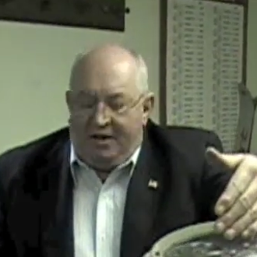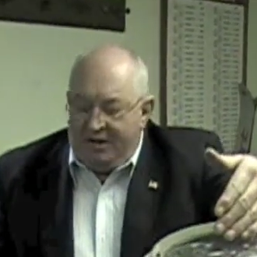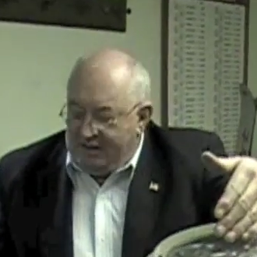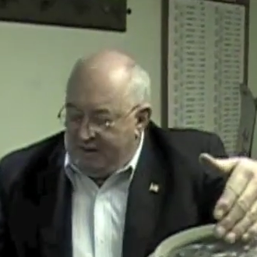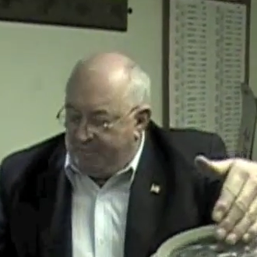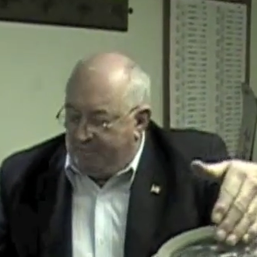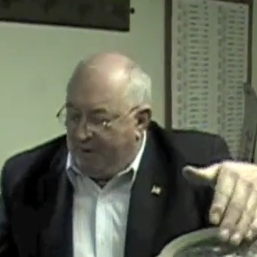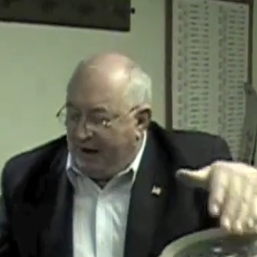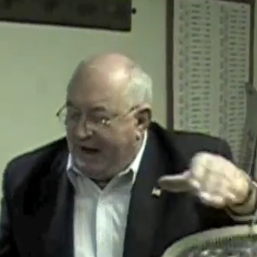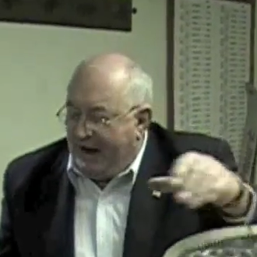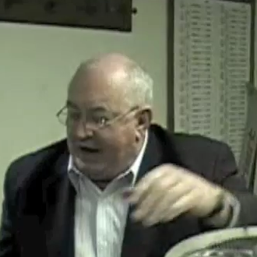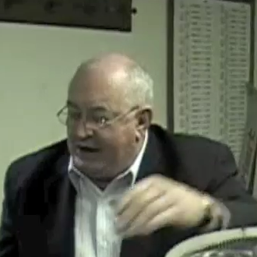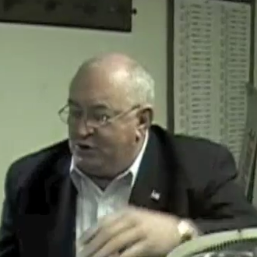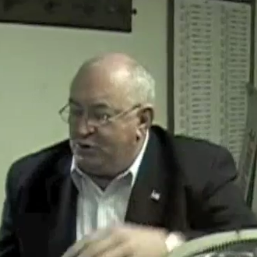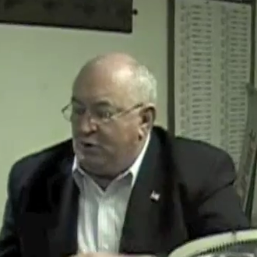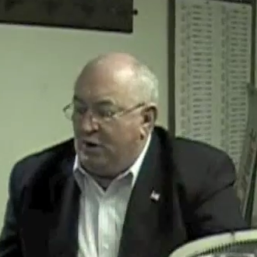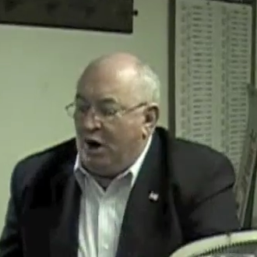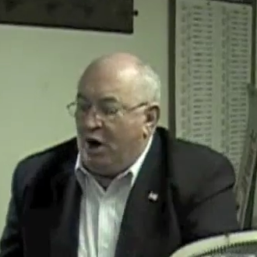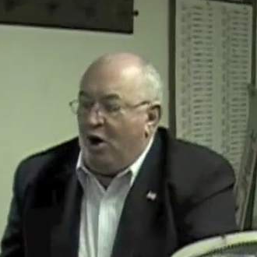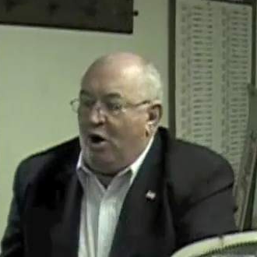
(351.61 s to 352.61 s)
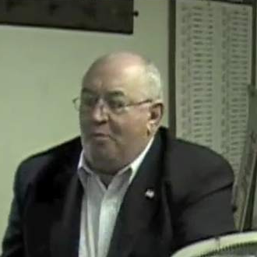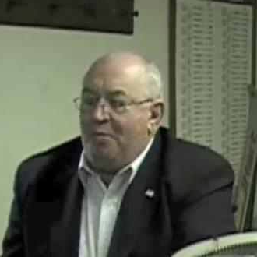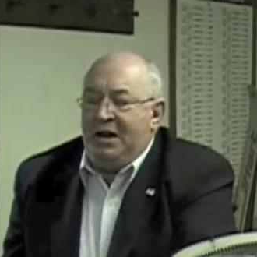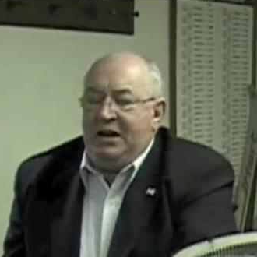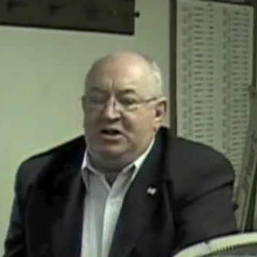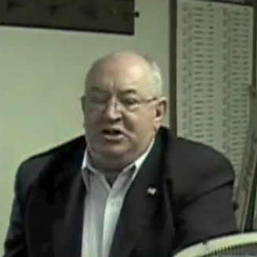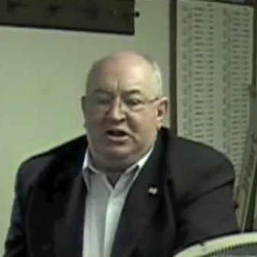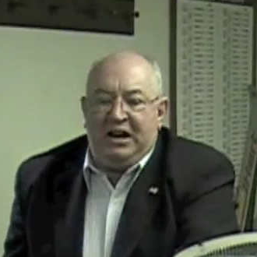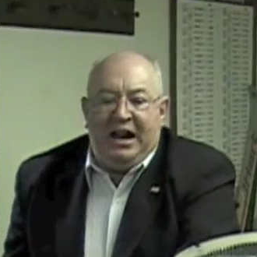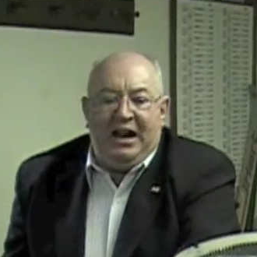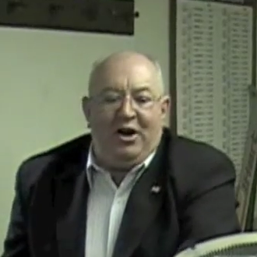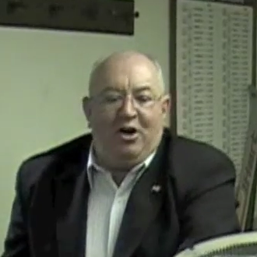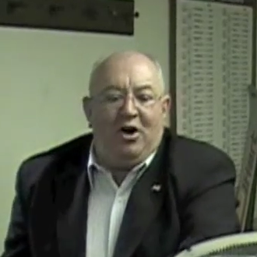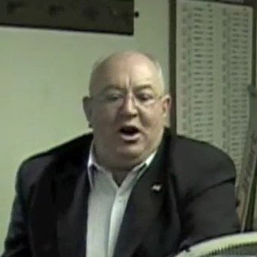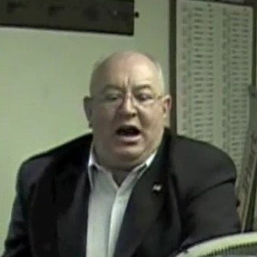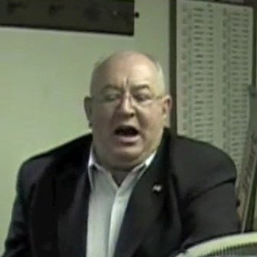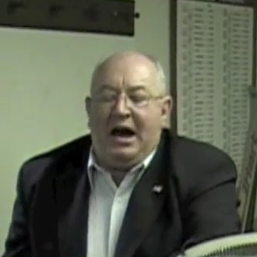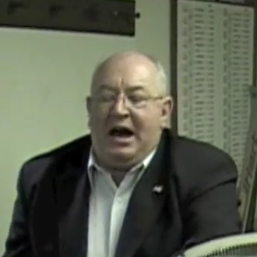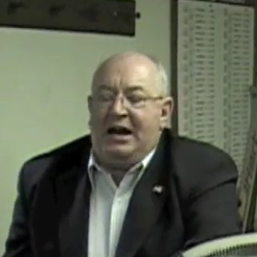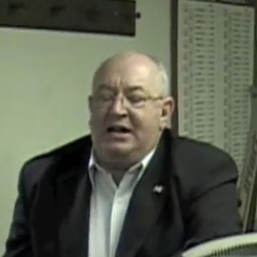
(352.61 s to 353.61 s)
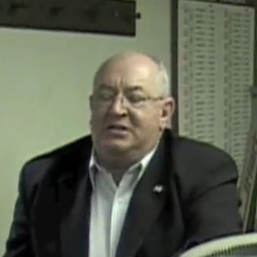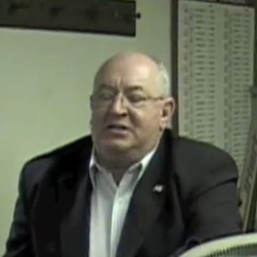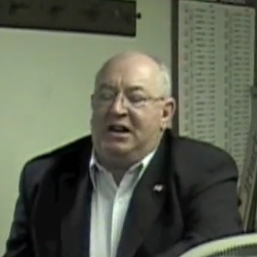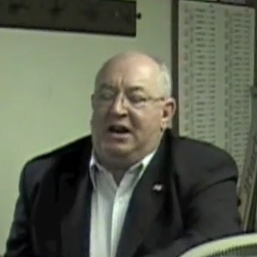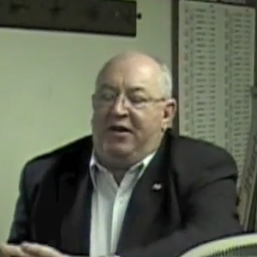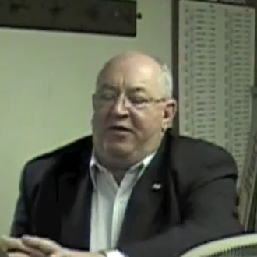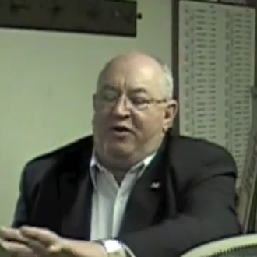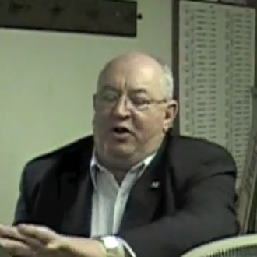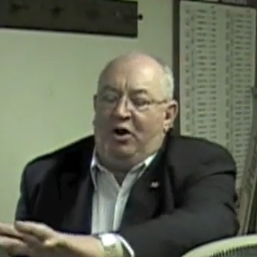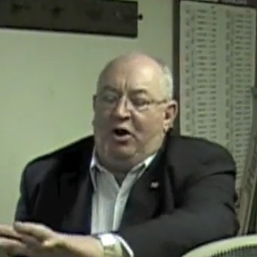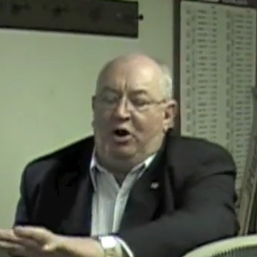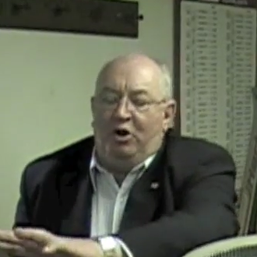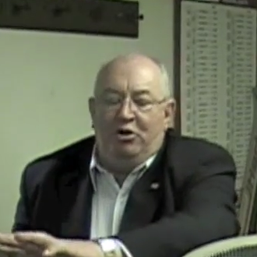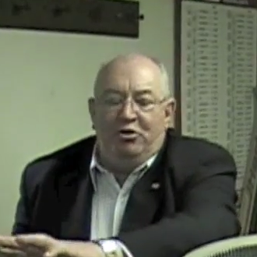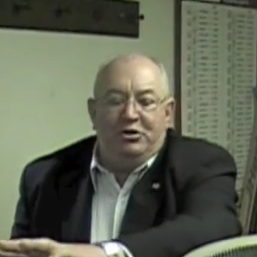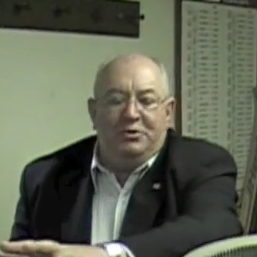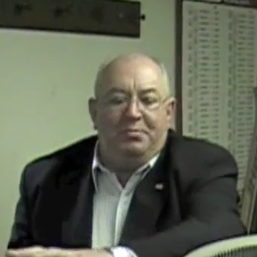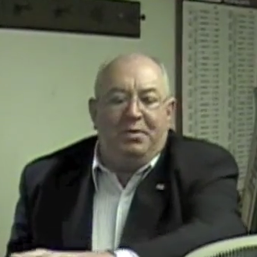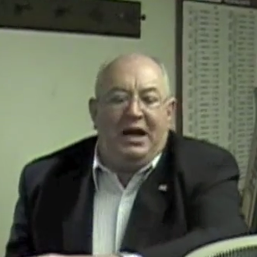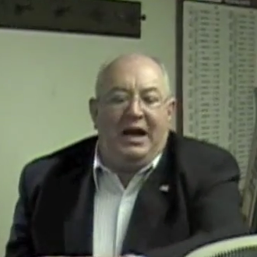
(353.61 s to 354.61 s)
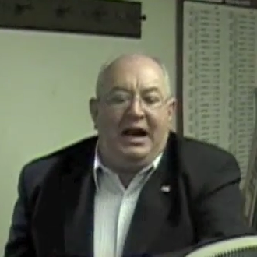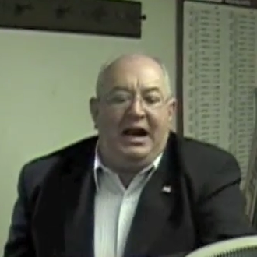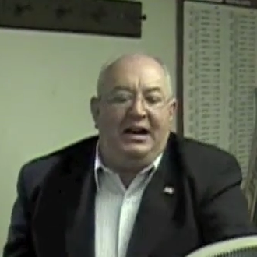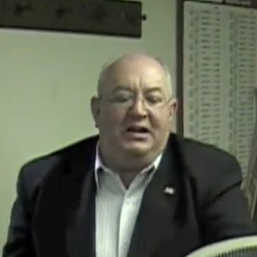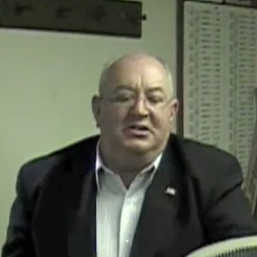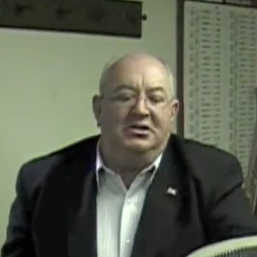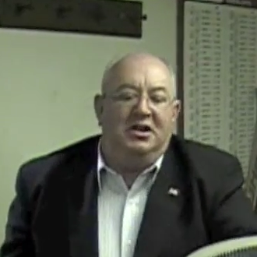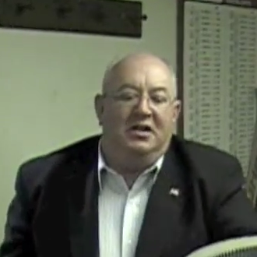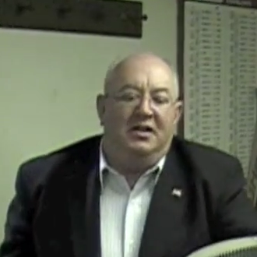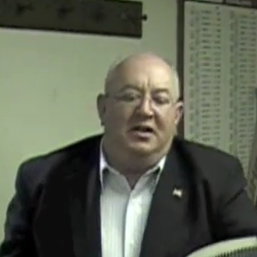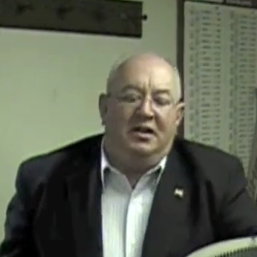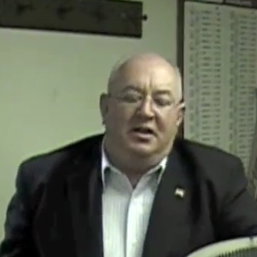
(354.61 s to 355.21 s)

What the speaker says: The blades would all be standardized, and if you lose blades,